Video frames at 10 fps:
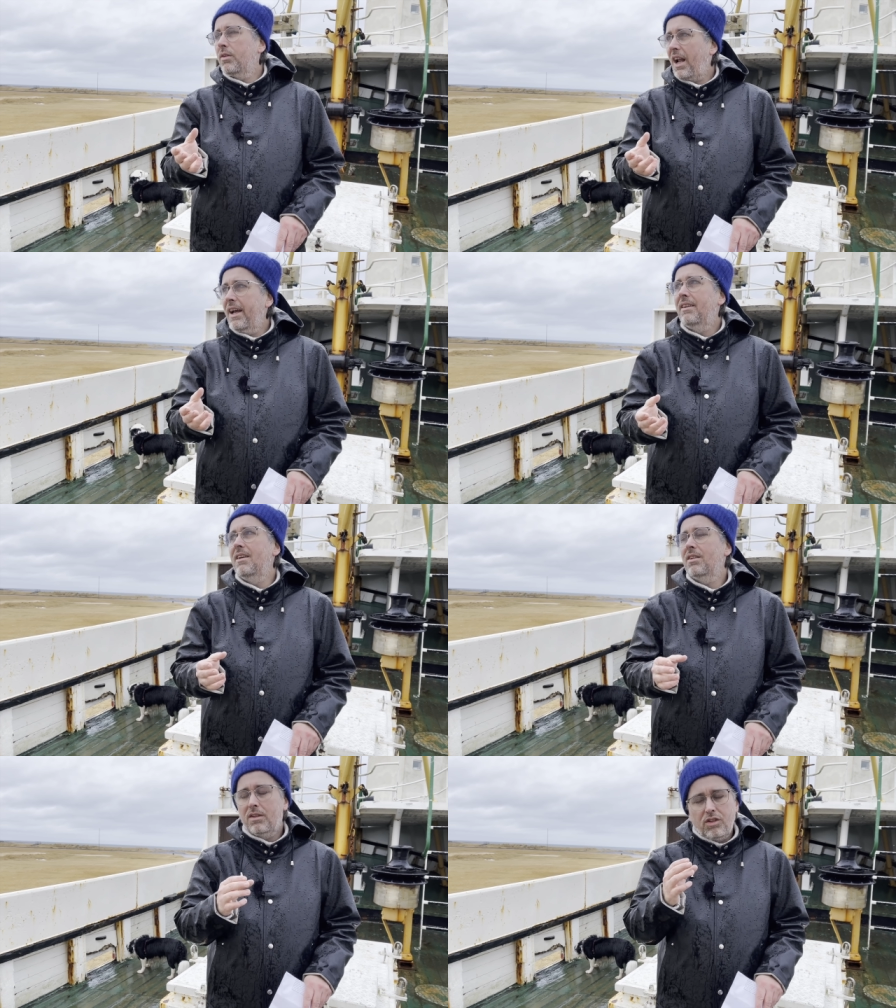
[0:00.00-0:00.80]

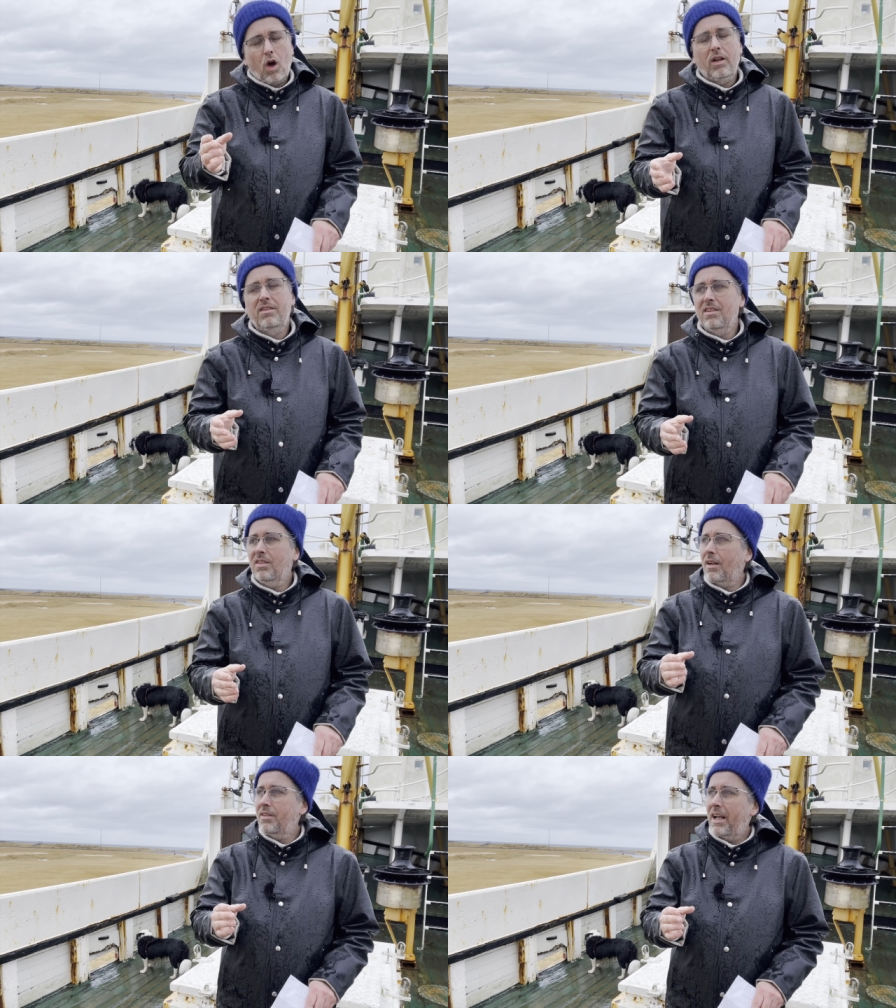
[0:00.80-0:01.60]
scientists, the geologists,
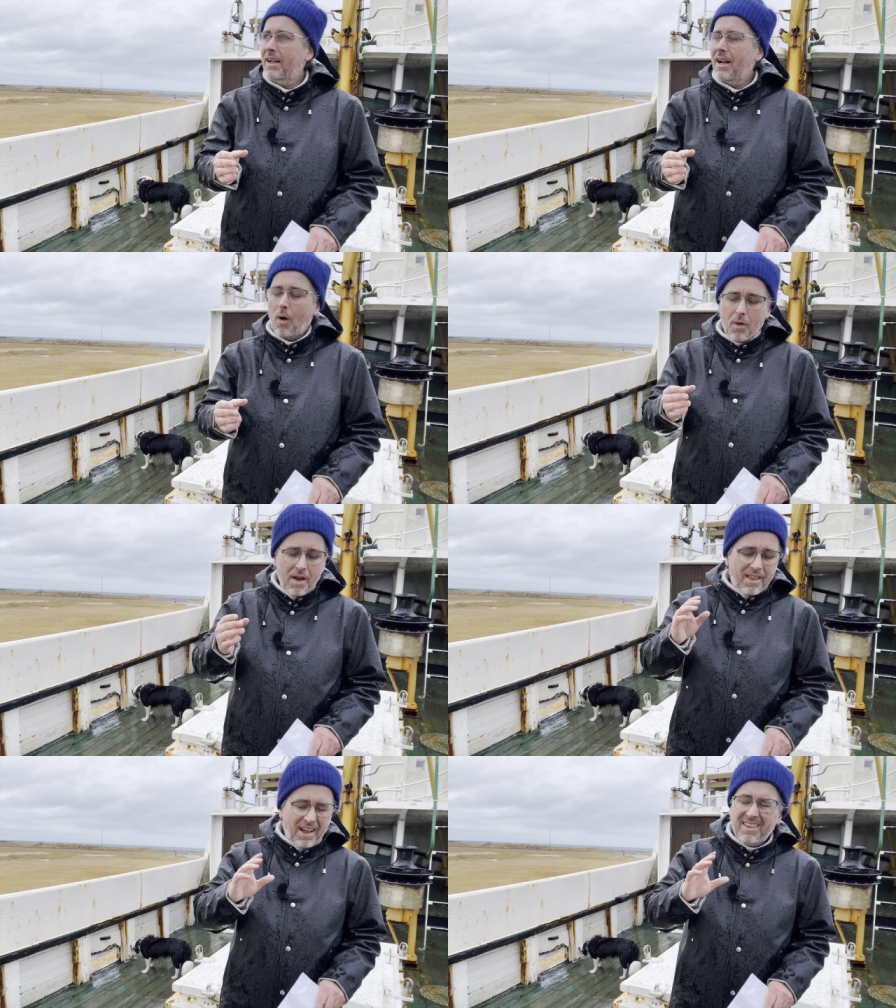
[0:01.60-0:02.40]
are saying now
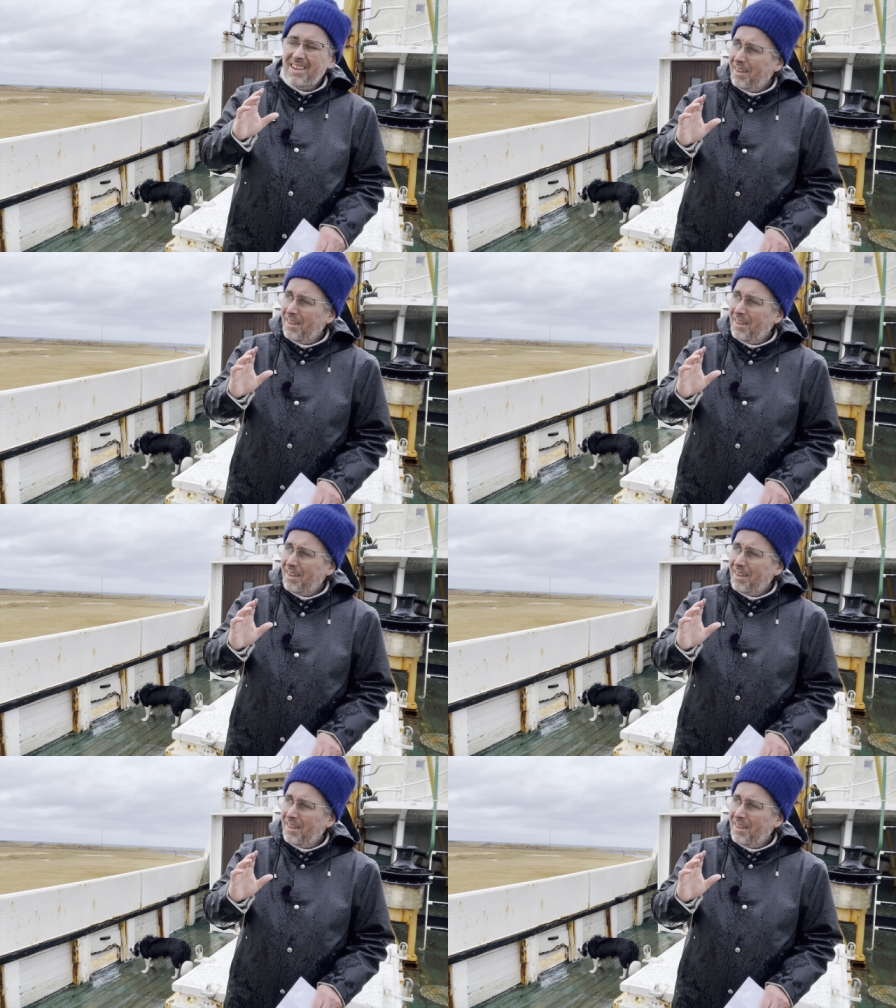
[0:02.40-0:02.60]
that